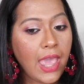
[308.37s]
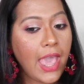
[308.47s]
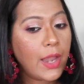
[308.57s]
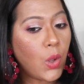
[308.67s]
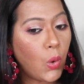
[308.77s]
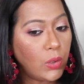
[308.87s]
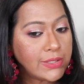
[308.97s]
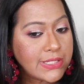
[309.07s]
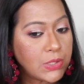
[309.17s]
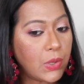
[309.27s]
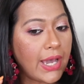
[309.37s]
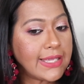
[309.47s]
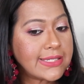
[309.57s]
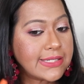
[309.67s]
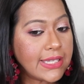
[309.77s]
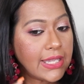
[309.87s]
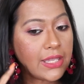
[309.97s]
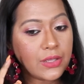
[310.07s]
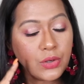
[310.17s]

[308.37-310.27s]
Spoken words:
And also I see,